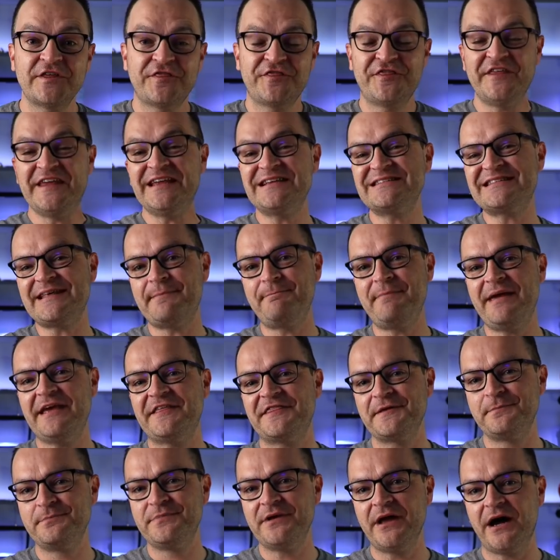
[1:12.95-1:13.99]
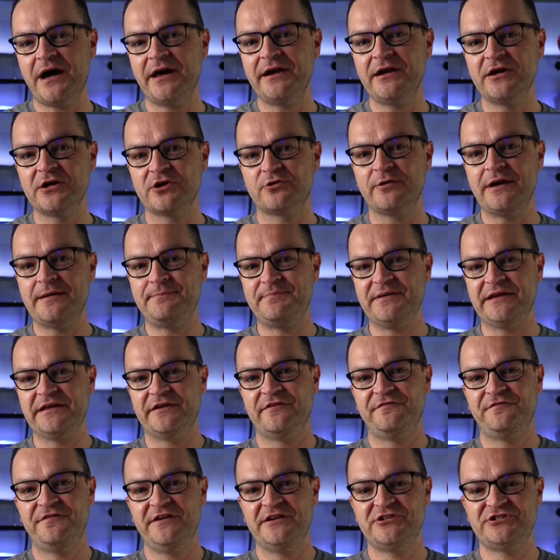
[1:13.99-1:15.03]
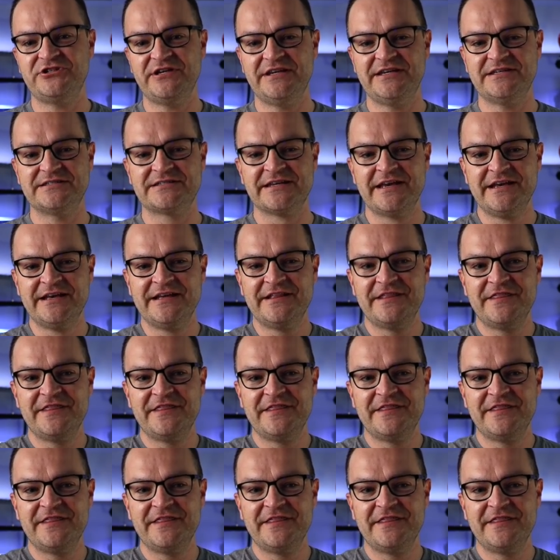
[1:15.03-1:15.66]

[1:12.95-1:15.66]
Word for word: The things that make them not a great beginner fish is